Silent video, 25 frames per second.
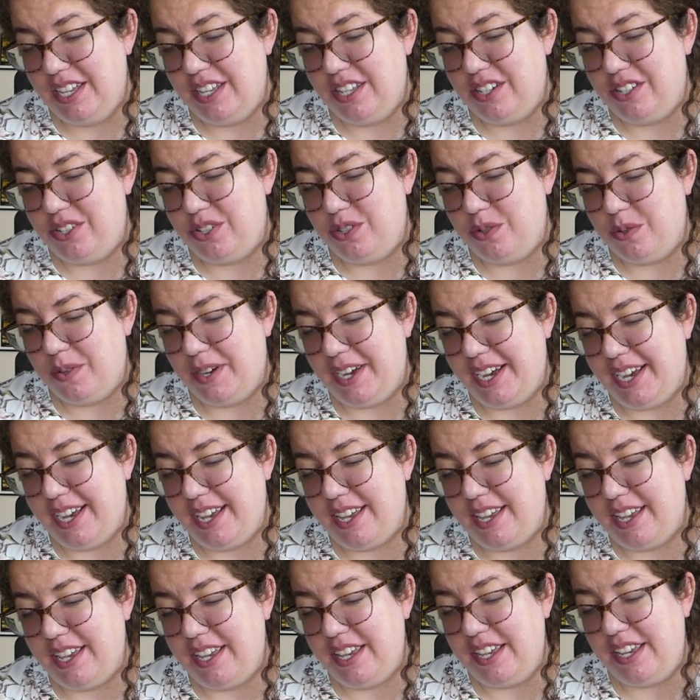Do
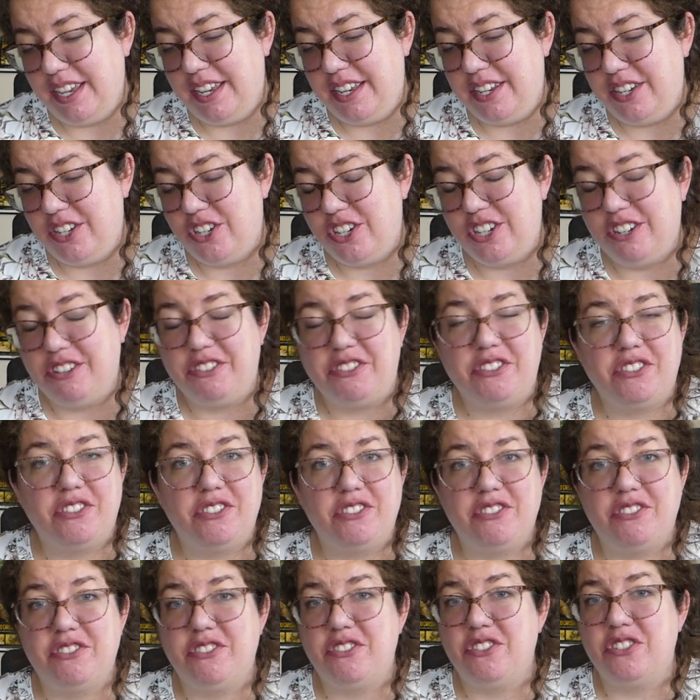I
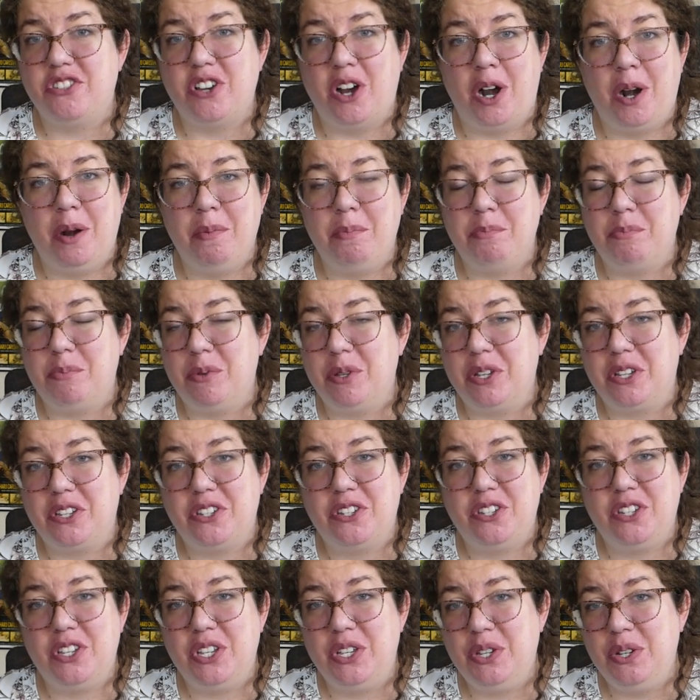just start book
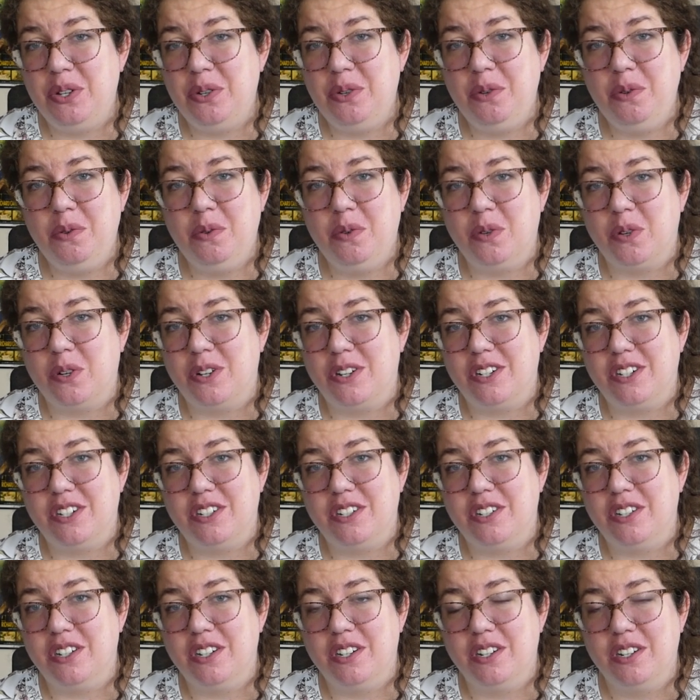two
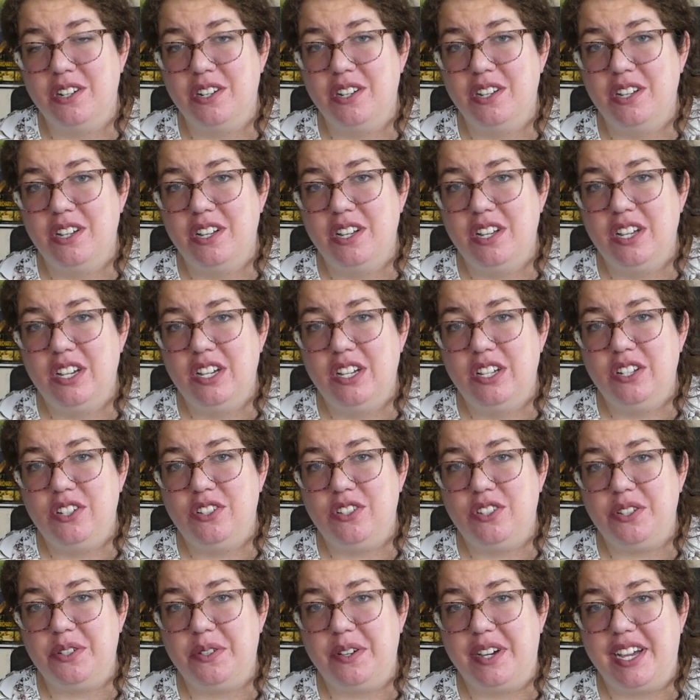or
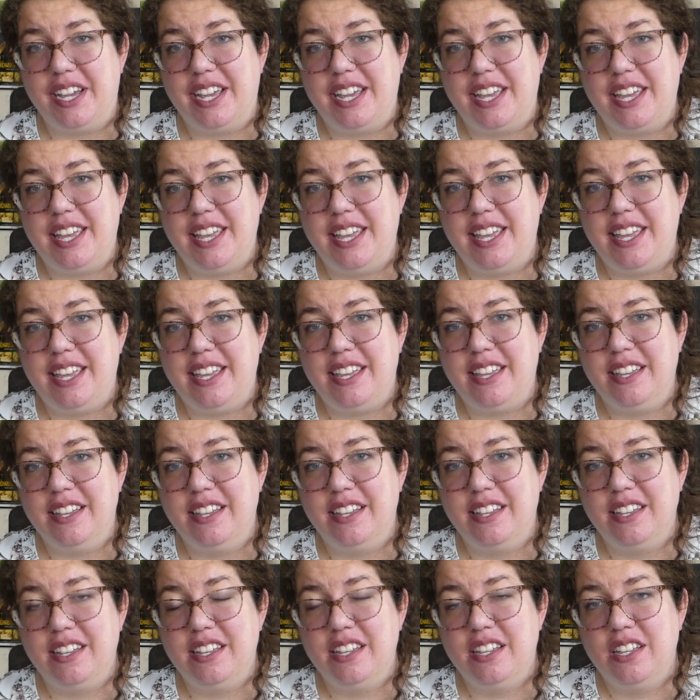do I
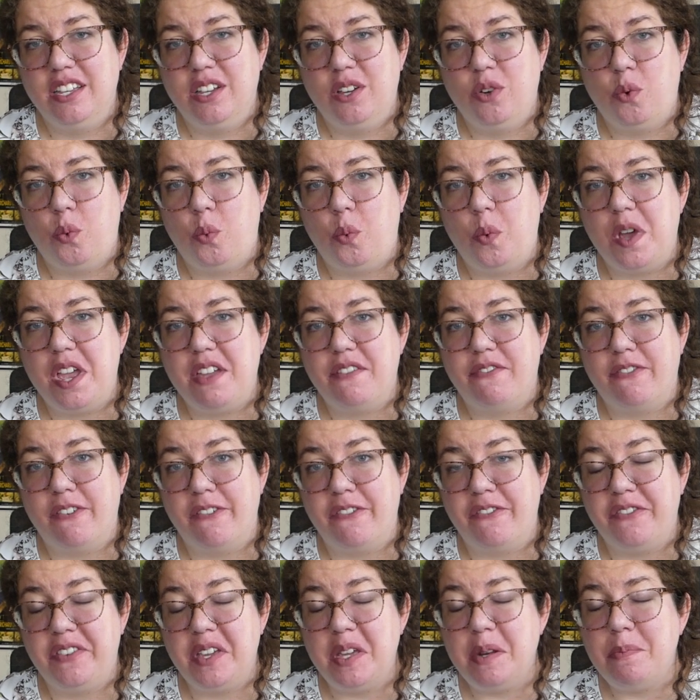wait for
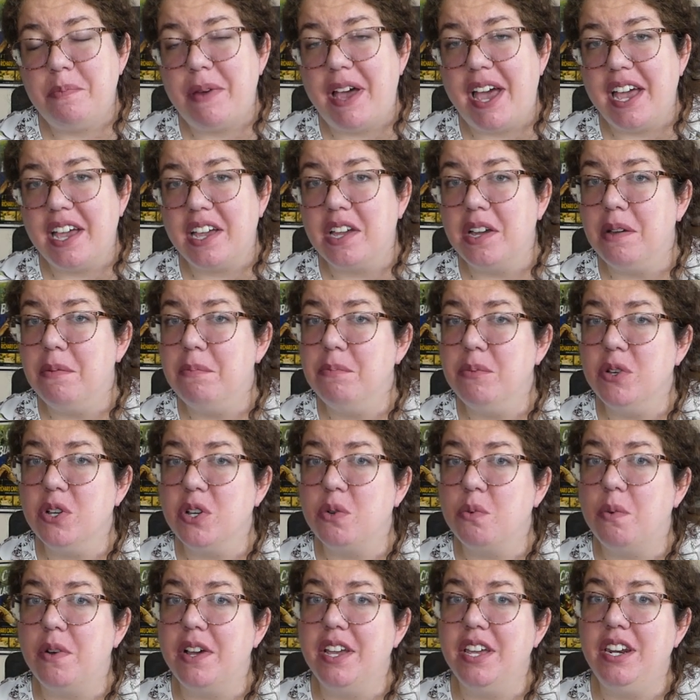feedback on
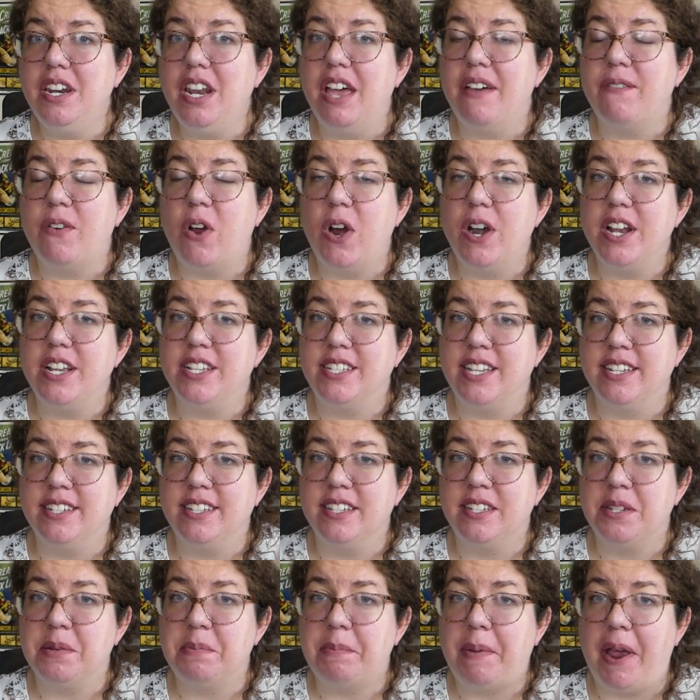book one. I've already sent
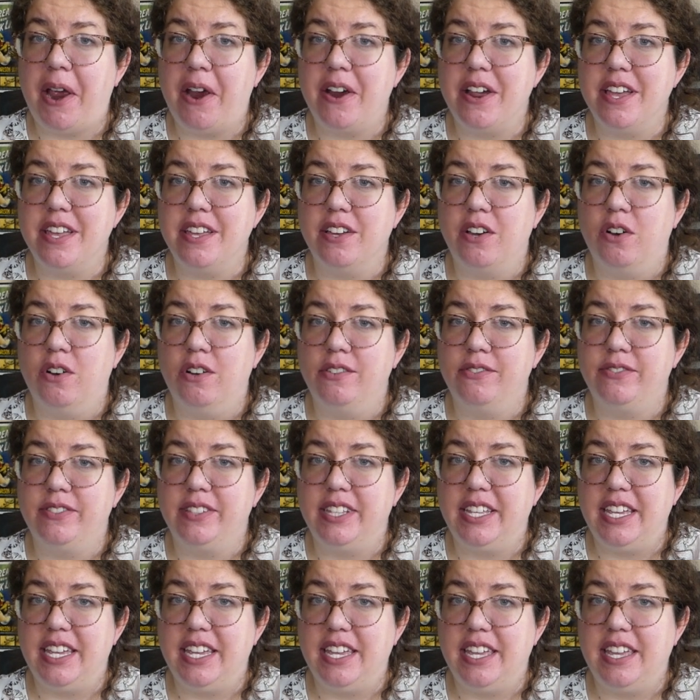it to Barrett.
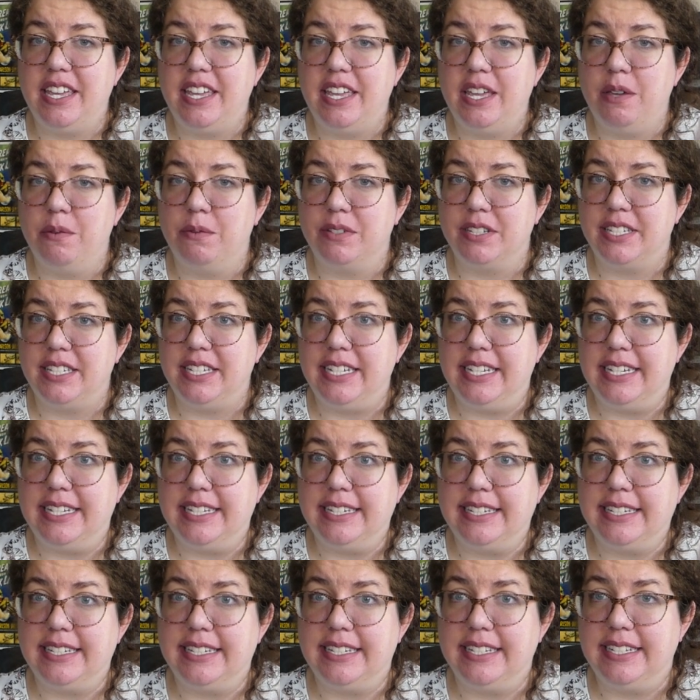Hopefully he will see
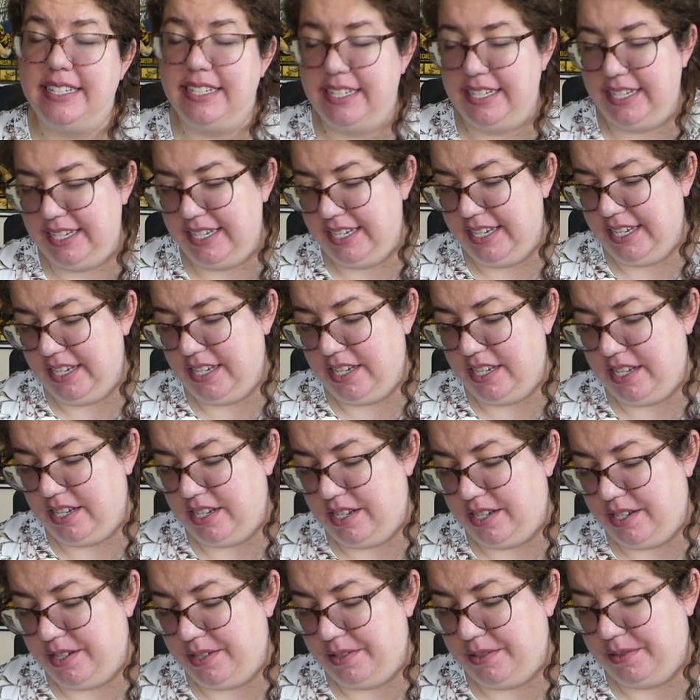it.
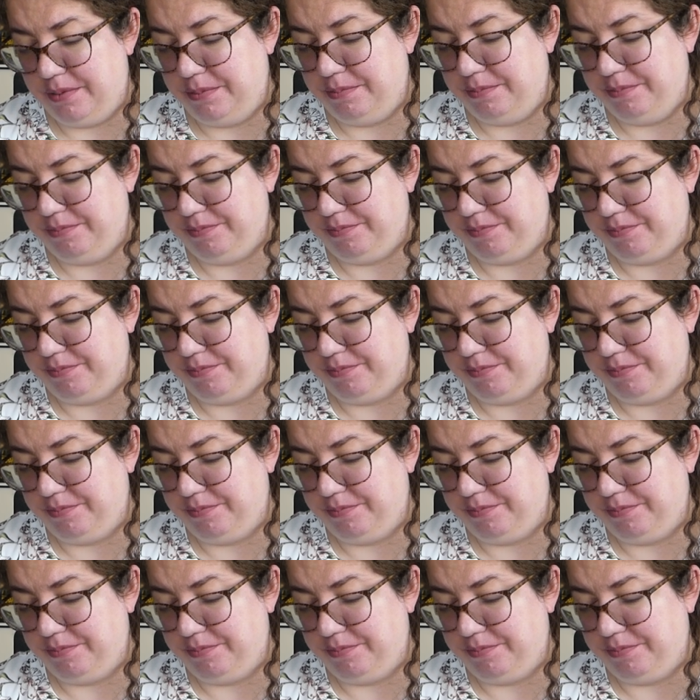Um,